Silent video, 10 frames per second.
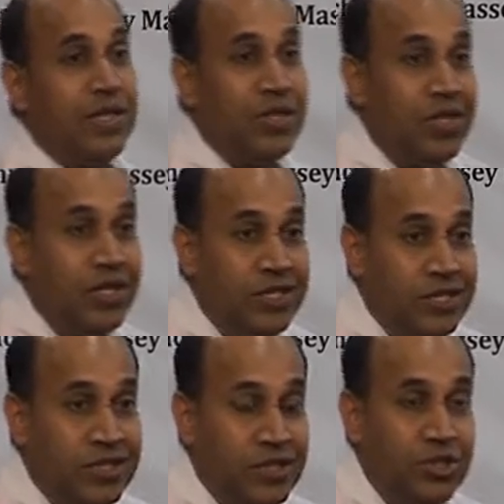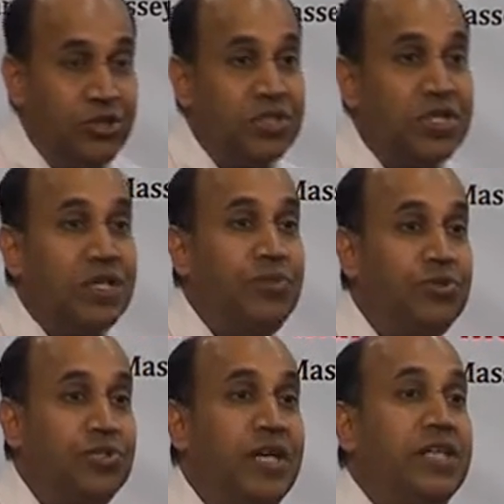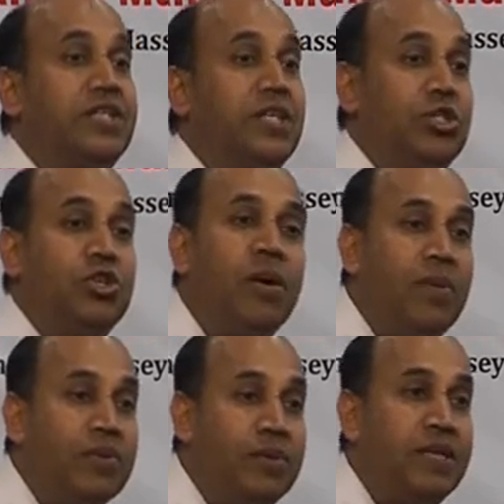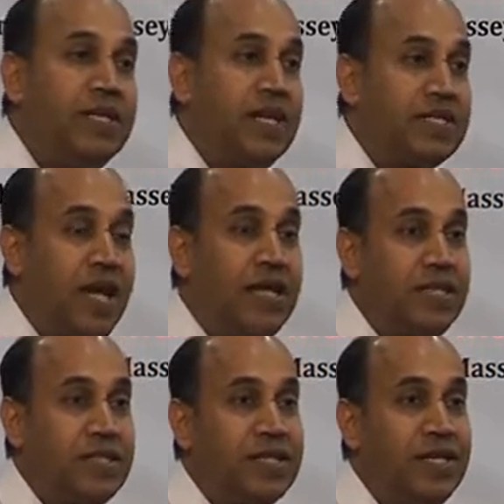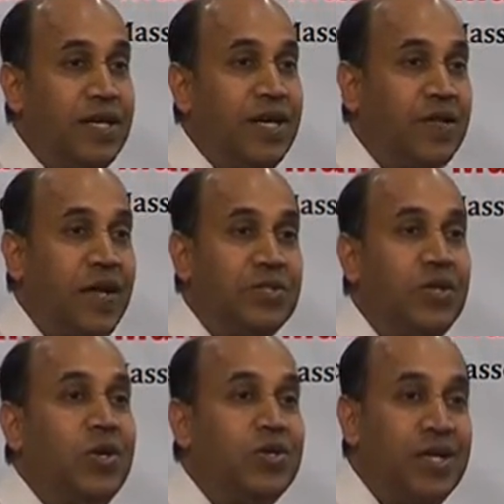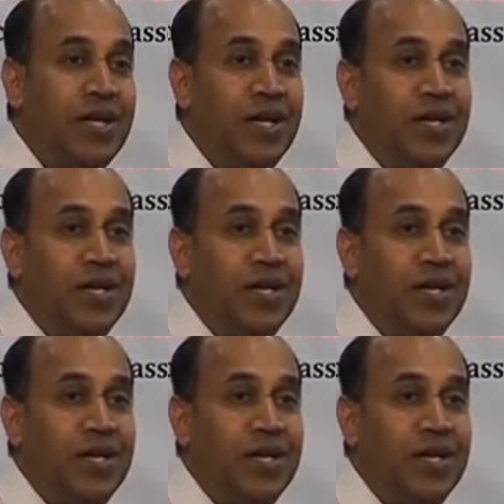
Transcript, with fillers: in this situation if you say it is the job of the material scientist that is not the